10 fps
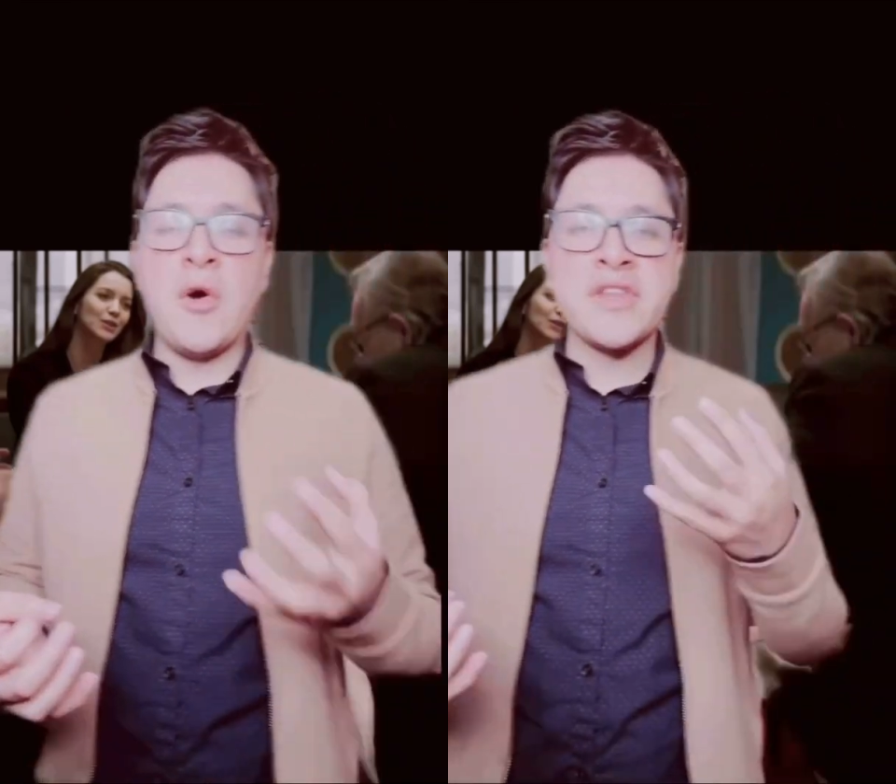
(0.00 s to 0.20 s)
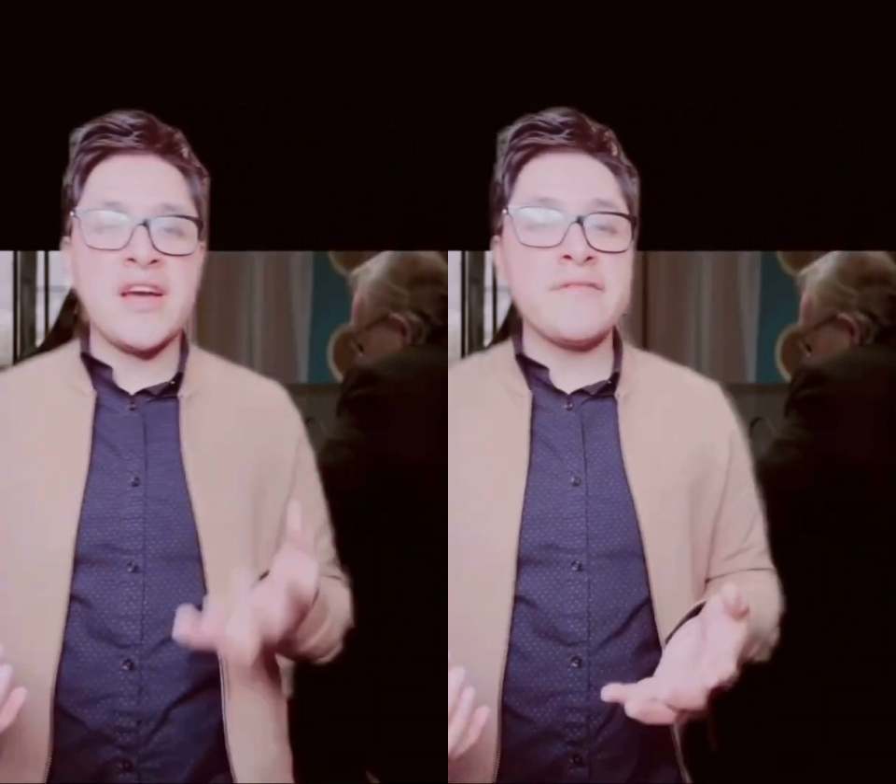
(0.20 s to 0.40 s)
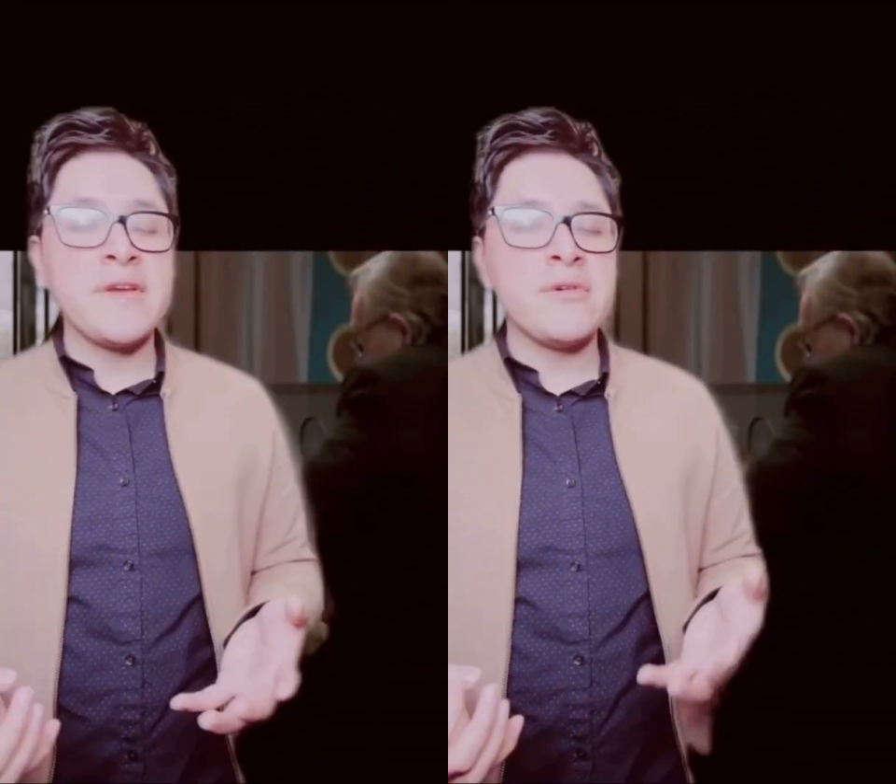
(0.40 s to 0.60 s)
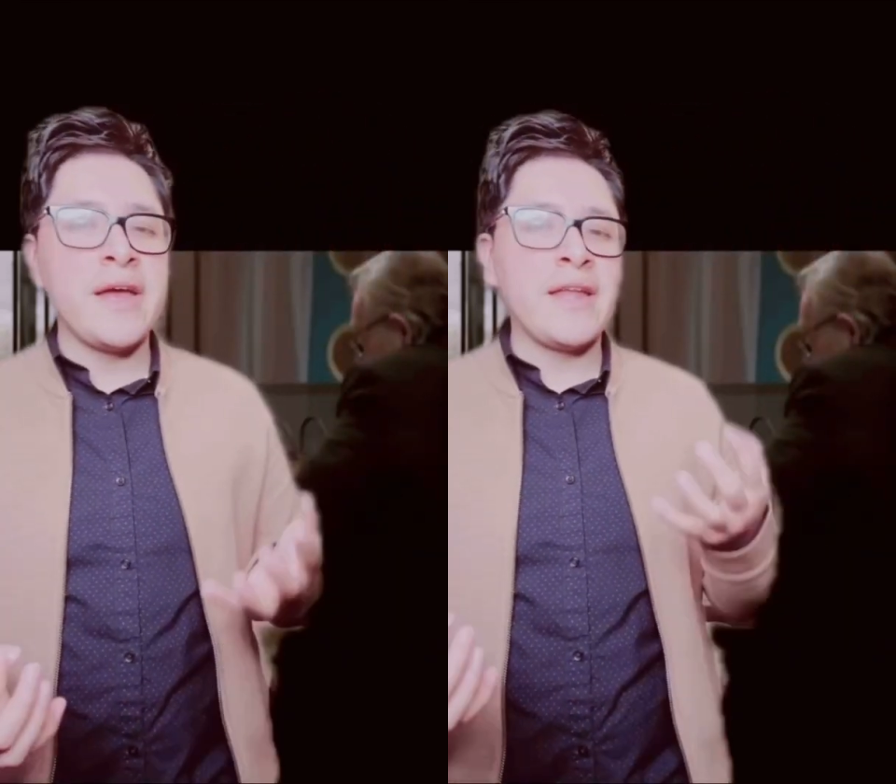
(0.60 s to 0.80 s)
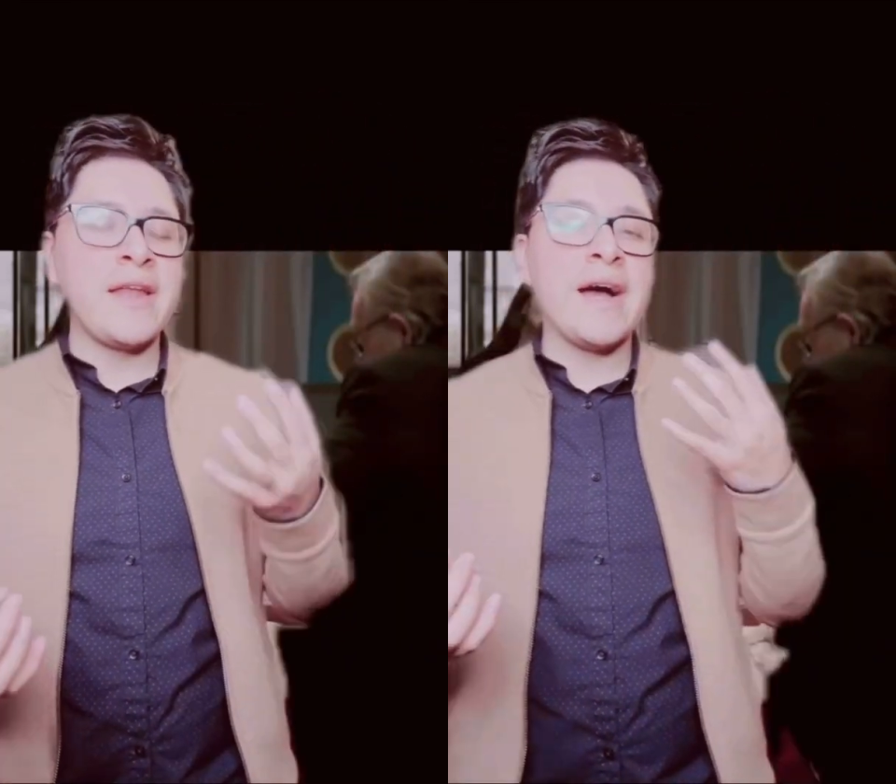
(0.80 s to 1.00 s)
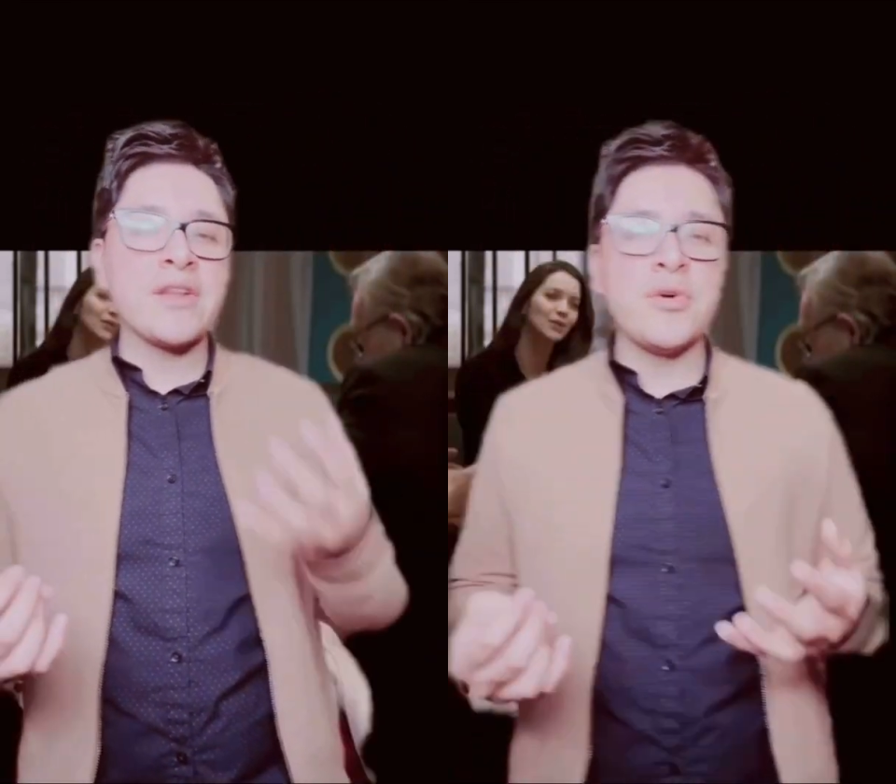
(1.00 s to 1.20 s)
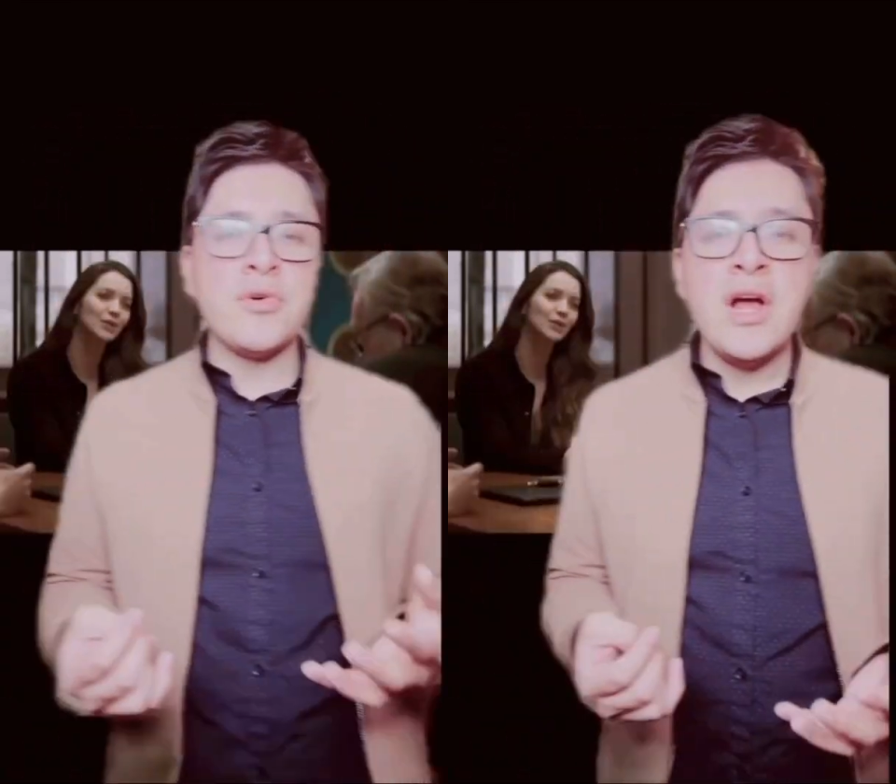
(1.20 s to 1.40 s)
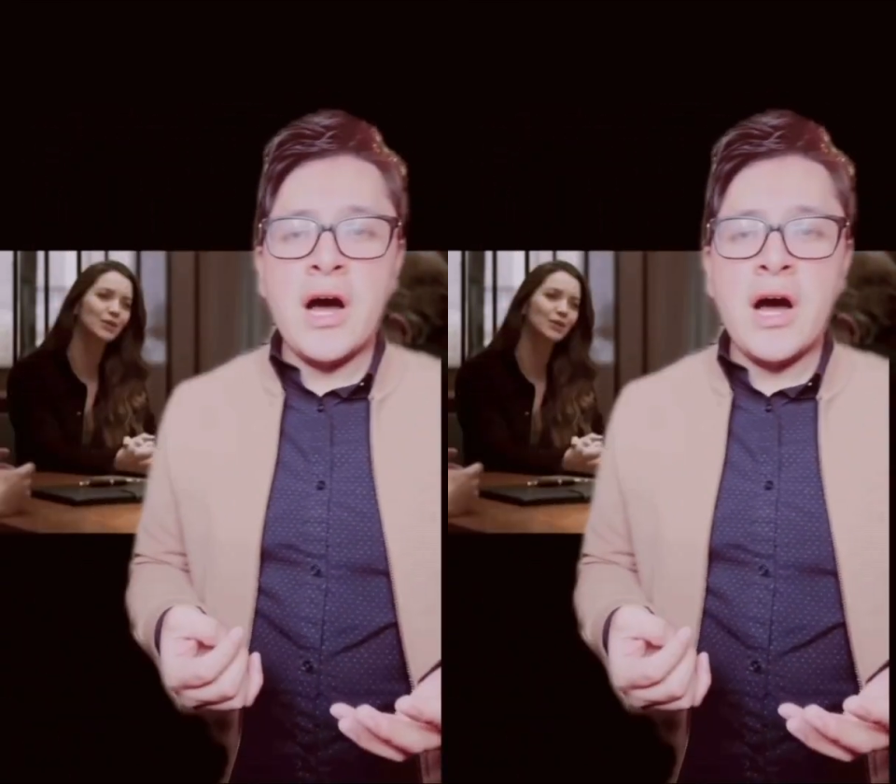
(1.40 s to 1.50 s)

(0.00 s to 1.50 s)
Ottavio and Agno